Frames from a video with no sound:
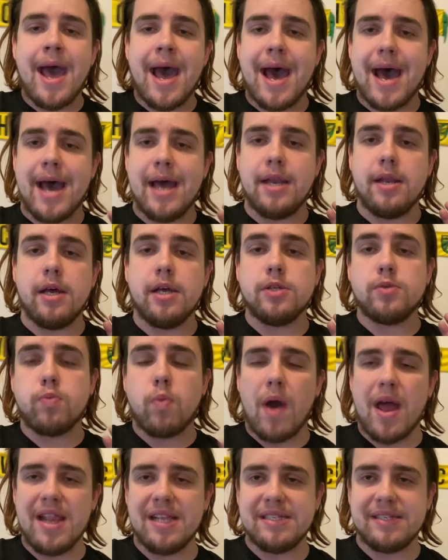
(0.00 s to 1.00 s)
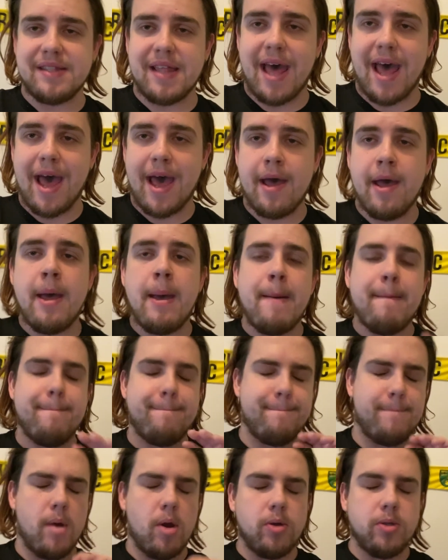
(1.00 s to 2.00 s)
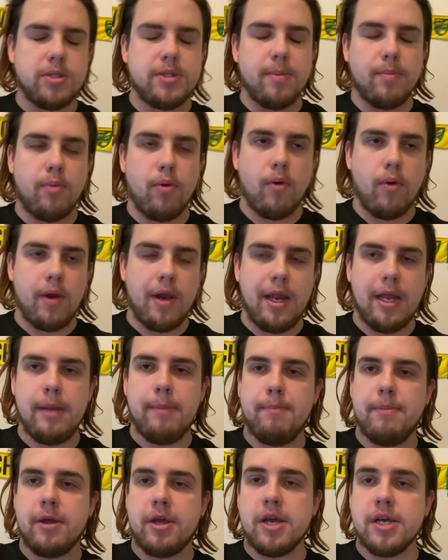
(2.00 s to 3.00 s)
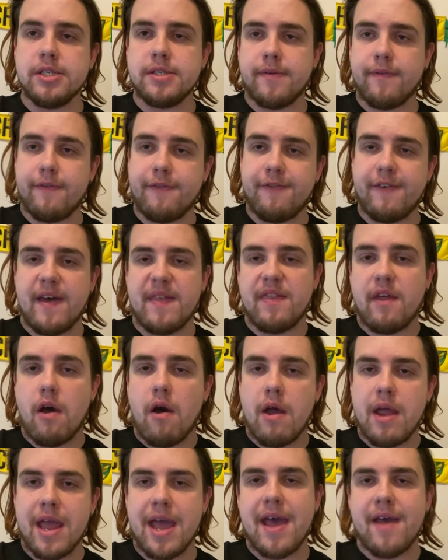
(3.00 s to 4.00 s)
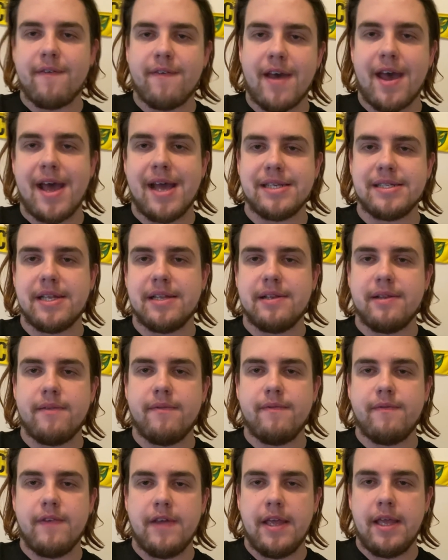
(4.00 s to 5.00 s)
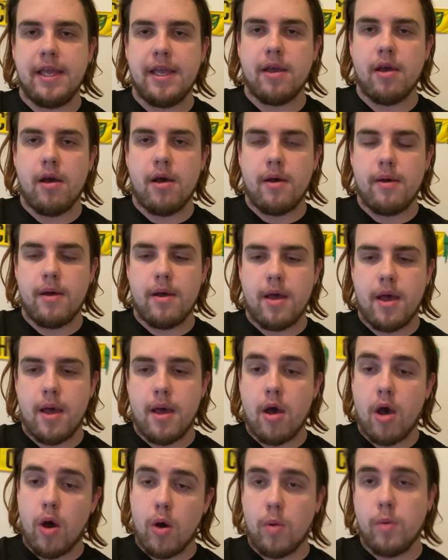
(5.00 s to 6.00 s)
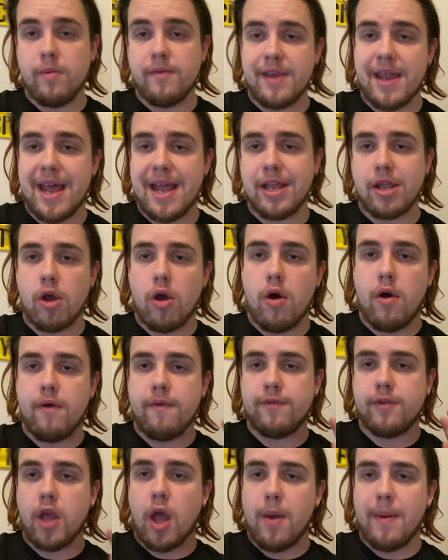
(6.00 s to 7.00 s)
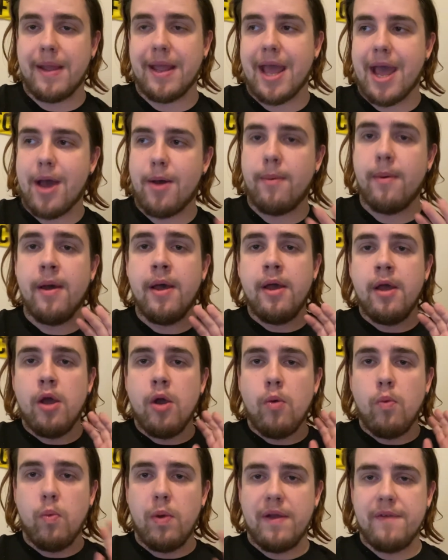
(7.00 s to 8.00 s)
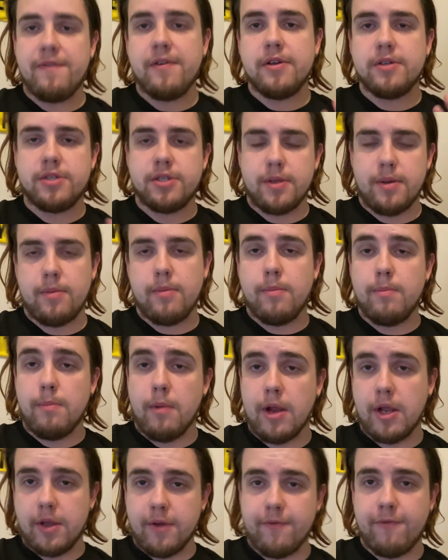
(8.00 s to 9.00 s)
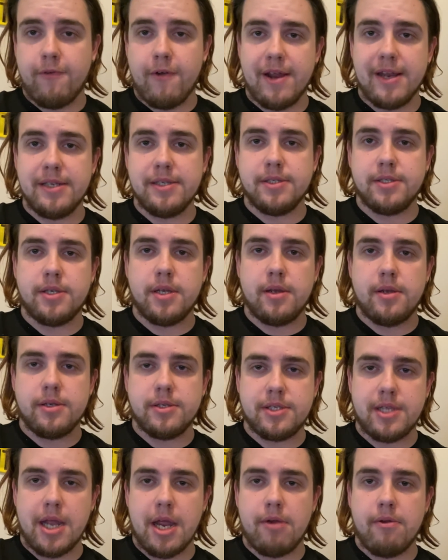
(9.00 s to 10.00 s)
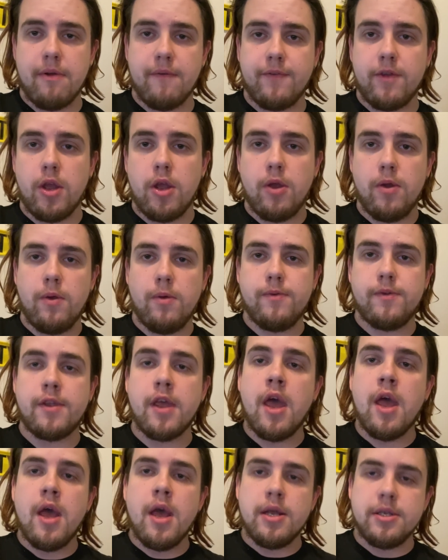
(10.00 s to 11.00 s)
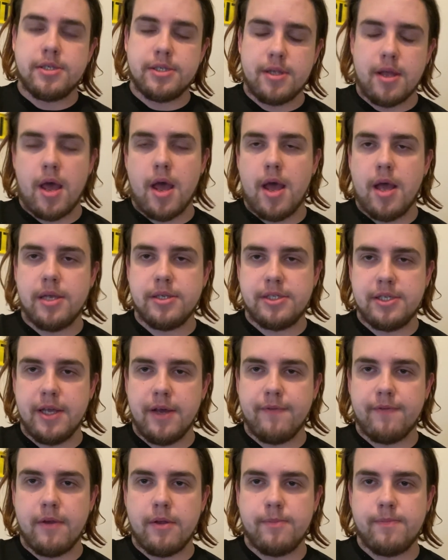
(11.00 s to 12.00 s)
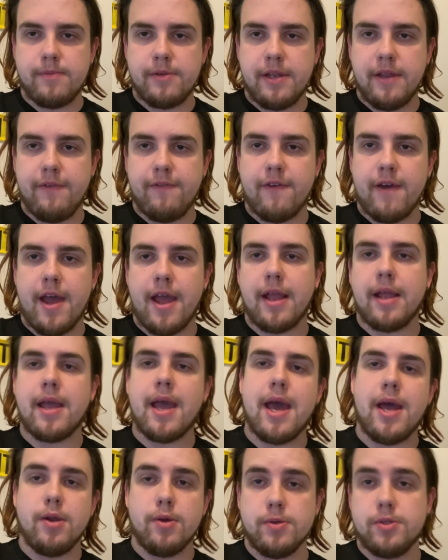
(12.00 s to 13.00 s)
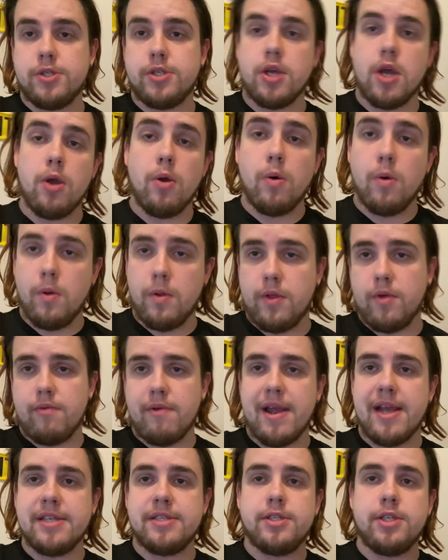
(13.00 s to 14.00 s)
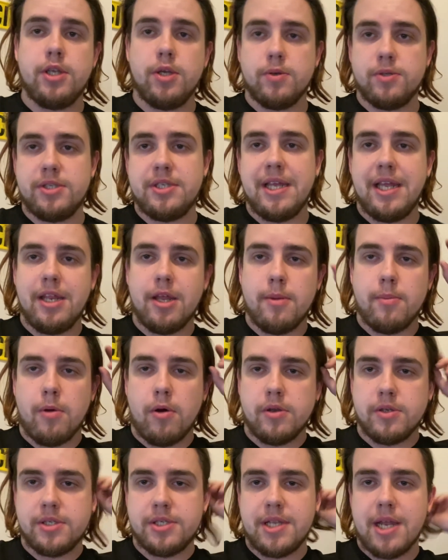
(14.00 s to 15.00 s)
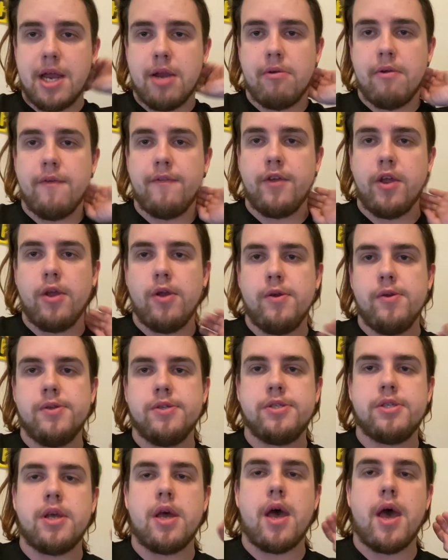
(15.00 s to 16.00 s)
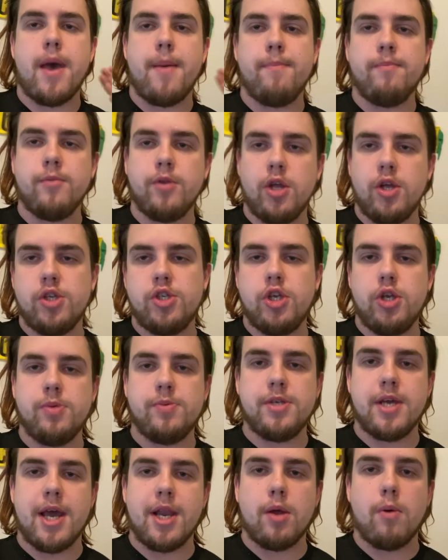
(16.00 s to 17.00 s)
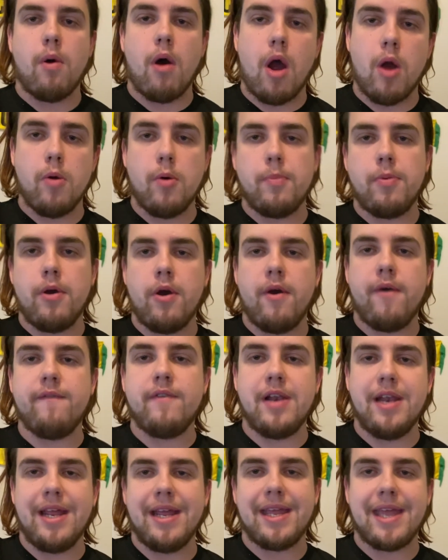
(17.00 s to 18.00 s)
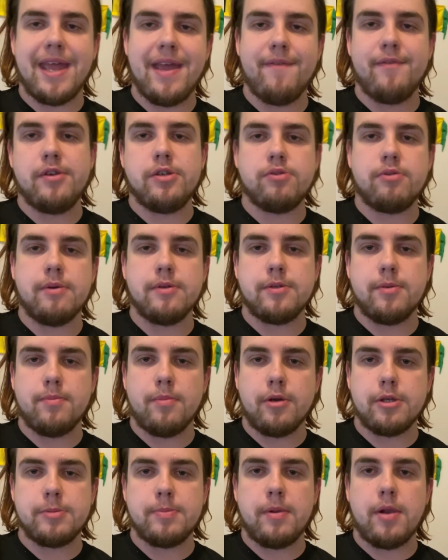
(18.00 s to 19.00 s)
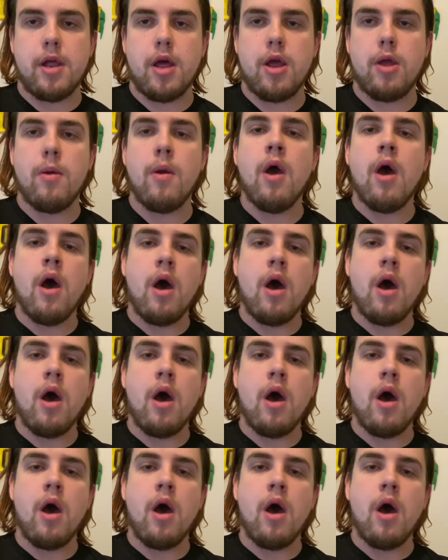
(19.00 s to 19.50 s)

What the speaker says: And as well as that, most importantly, because of the fact that I have had the whole knack of going out with my good friends Slayer Reviews, Silver Defang, and also all the rest. You'll see them on Slayer Reviews YouTube channel. I will put the link in the description box below.